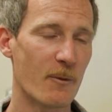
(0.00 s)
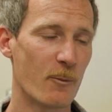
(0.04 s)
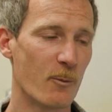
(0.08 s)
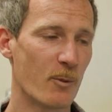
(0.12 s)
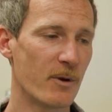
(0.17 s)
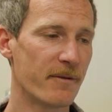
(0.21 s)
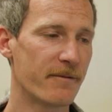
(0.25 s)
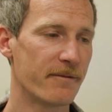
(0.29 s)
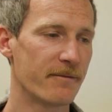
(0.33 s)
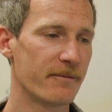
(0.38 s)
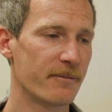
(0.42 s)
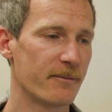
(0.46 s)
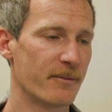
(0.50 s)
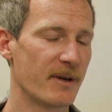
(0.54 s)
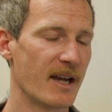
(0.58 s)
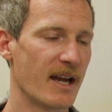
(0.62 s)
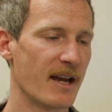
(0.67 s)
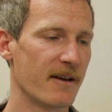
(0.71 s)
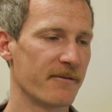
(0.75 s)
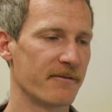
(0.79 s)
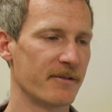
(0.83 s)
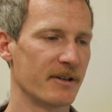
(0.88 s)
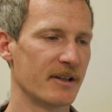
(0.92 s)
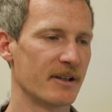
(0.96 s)
we
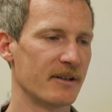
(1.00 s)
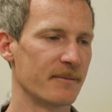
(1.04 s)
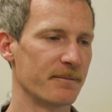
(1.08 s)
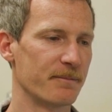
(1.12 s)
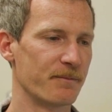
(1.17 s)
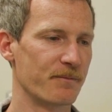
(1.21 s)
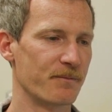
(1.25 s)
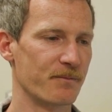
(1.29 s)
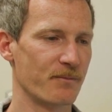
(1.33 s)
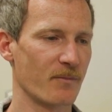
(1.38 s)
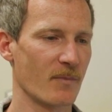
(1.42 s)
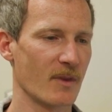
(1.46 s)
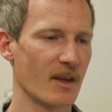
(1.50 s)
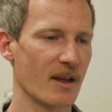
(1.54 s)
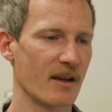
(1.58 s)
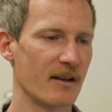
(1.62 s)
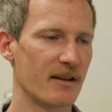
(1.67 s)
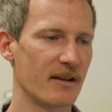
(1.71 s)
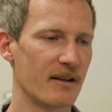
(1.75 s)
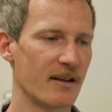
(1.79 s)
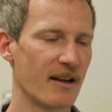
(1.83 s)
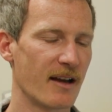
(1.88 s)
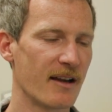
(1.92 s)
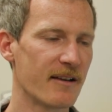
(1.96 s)
have a
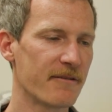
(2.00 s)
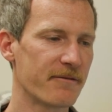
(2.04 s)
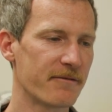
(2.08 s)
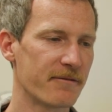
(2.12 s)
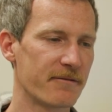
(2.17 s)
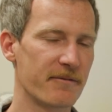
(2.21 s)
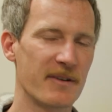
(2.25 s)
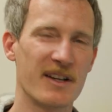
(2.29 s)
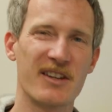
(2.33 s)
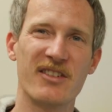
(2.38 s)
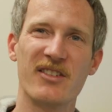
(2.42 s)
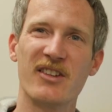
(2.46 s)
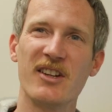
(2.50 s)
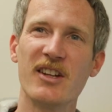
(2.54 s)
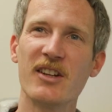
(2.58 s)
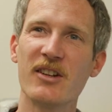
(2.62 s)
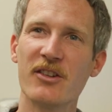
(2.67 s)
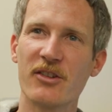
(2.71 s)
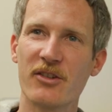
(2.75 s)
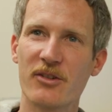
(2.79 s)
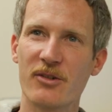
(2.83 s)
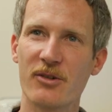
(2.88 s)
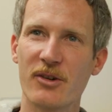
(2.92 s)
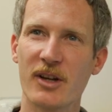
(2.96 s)
live vaccine
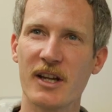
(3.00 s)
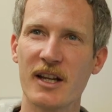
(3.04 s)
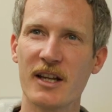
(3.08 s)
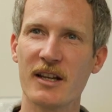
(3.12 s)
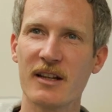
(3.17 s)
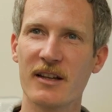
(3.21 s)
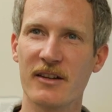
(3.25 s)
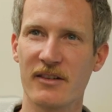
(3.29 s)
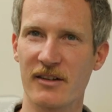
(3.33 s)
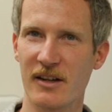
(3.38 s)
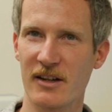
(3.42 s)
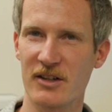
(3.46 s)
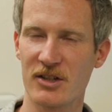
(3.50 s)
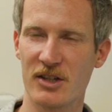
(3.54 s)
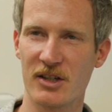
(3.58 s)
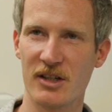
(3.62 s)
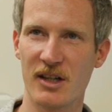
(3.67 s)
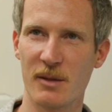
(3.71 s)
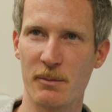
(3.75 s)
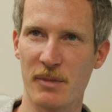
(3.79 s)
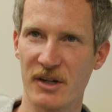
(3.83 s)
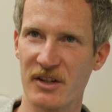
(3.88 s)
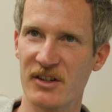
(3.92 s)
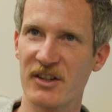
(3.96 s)
strain. It's
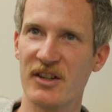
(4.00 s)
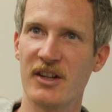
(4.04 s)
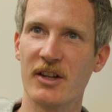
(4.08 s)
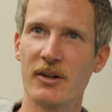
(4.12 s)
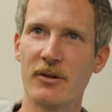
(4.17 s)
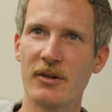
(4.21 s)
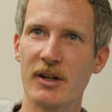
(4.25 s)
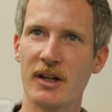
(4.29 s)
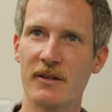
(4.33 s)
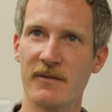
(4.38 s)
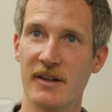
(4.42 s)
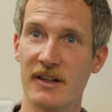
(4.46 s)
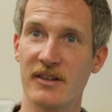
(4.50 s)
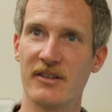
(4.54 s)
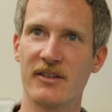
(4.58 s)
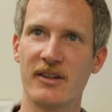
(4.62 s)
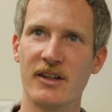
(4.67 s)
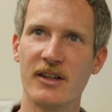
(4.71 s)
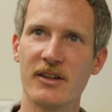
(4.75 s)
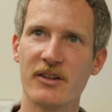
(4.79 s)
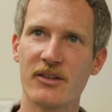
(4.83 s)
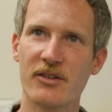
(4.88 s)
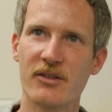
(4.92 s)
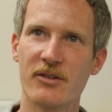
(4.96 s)
actually a bacterial
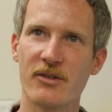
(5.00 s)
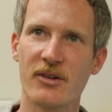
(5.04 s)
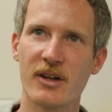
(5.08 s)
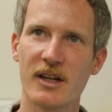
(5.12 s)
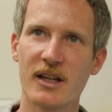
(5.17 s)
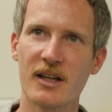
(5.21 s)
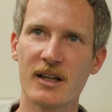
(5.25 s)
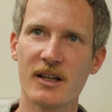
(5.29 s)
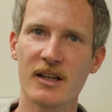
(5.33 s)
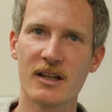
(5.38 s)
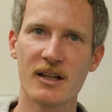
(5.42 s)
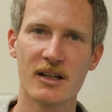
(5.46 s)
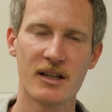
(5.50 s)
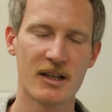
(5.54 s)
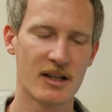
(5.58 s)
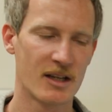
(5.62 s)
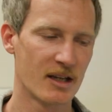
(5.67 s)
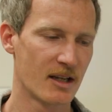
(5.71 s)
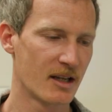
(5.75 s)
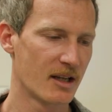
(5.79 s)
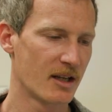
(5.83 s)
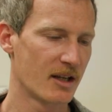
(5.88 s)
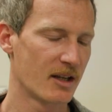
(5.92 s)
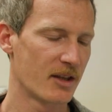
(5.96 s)
vaccine strain
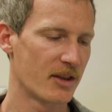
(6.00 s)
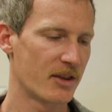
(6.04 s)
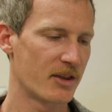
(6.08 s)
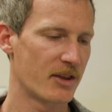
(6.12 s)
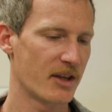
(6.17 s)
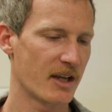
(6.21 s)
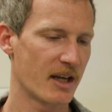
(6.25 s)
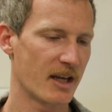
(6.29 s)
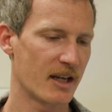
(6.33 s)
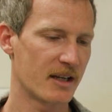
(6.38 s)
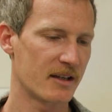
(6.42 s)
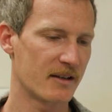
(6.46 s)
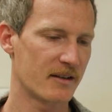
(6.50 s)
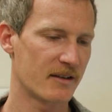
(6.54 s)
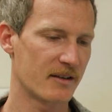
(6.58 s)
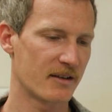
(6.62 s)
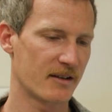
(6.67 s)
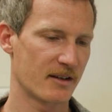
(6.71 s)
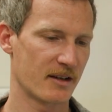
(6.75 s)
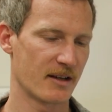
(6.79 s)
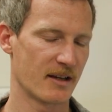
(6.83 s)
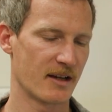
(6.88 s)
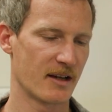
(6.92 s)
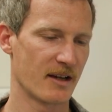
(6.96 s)

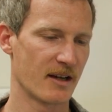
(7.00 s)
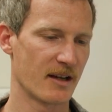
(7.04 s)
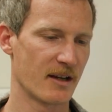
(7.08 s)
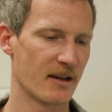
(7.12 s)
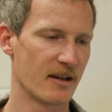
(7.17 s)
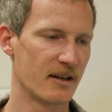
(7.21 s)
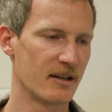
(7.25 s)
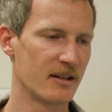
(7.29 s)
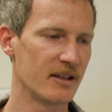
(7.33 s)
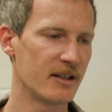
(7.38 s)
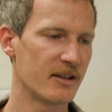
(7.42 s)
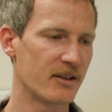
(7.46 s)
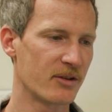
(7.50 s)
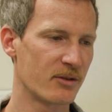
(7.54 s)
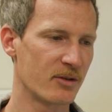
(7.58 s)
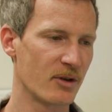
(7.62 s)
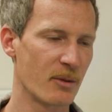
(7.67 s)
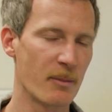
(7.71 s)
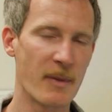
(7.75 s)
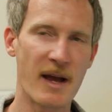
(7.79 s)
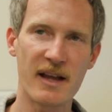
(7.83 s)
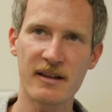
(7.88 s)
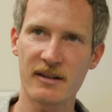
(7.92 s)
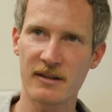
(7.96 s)
that leads to
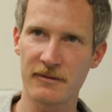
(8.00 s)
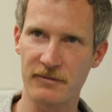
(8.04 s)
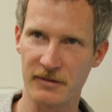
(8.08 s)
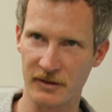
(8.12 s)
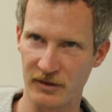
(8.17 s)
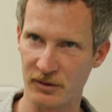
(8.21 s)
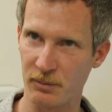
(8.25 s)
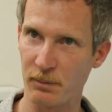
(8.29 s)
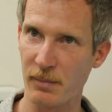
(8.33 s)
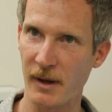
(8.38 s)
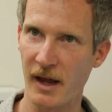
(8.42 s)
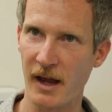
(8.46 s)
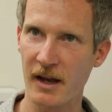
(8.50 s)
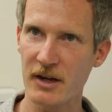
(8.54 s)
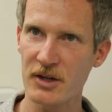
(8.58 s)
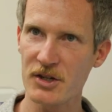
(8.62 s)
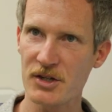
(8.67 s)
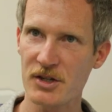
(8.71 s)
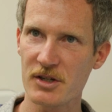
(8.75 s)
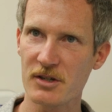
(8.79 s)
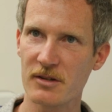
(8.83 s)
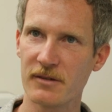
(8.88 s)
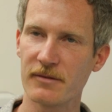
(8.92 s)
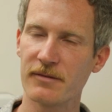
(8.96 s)
a massive
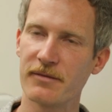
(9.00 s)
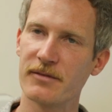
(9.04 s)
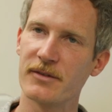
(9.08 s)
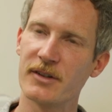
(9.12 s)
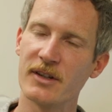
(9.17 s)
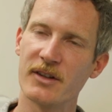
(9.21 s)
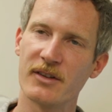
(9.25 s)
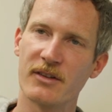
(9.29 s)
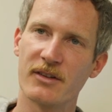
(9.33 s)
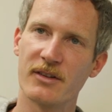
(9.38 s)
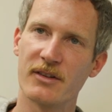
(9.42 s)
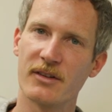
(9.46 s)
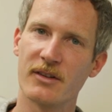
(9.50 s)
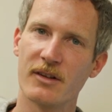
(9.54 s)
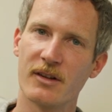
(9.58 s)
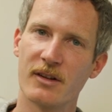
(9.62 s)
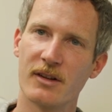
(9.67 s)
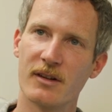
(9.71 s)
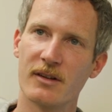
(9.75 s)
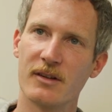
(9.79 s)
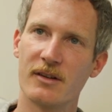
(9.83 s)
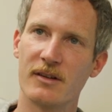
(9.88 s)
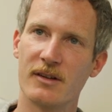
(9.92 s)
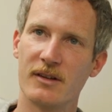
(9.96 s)
expansion of these
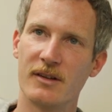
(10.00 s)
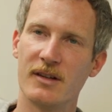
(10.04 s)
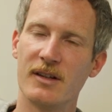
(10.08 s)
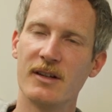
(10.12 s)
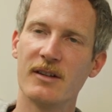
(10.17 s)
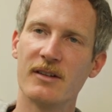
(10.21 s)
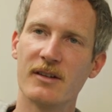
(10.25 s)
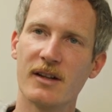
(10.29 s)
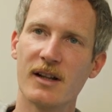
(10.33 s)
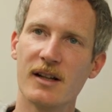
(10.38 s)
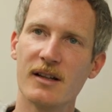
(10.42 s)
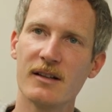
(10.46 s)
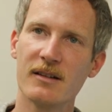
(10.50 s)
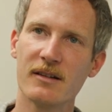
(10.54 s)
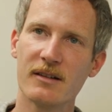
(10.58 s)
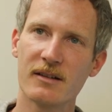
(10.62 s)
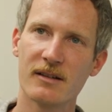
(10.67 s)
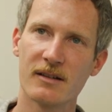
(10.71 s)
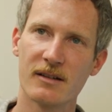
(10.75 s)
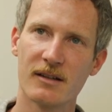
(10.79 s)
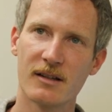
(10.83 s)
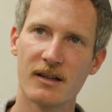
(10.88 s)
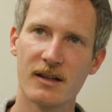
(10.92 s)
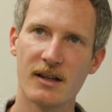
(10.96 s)
T
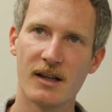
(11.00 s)
cells.